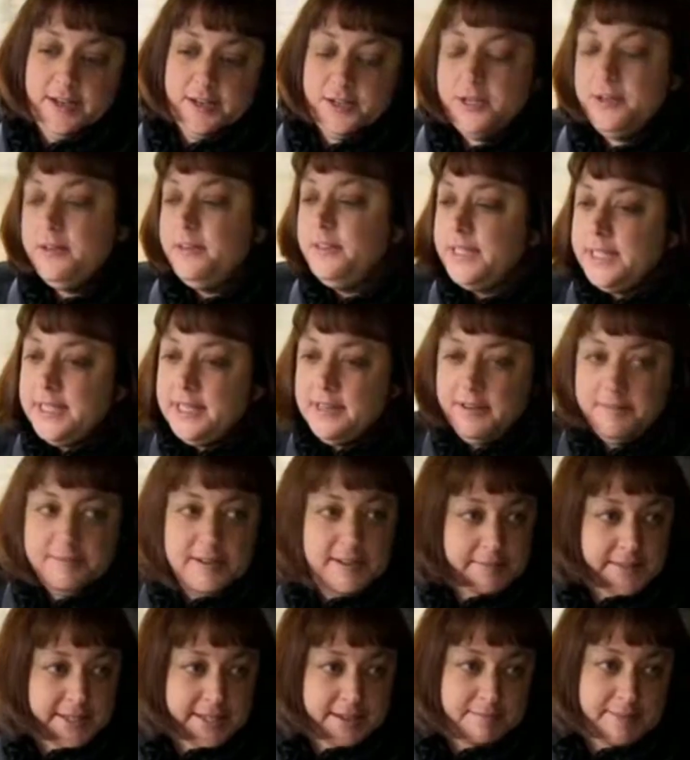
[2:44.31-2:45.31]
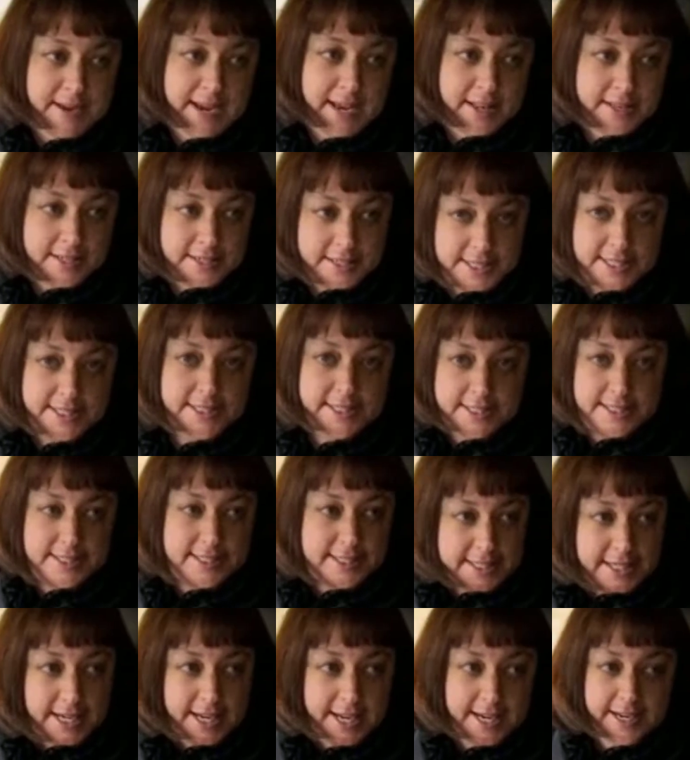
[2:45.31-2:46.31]
choosing a Republican ballot just to
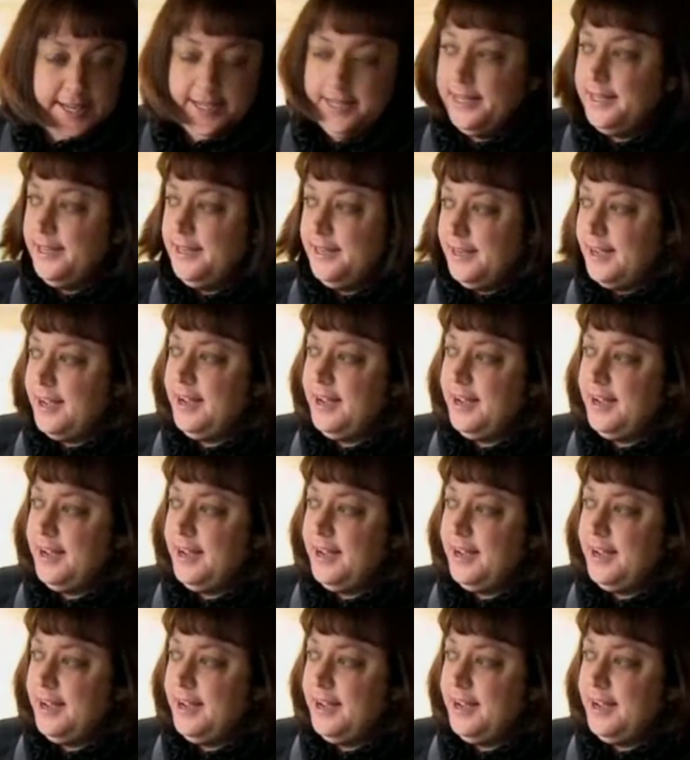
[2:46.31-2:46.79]
say,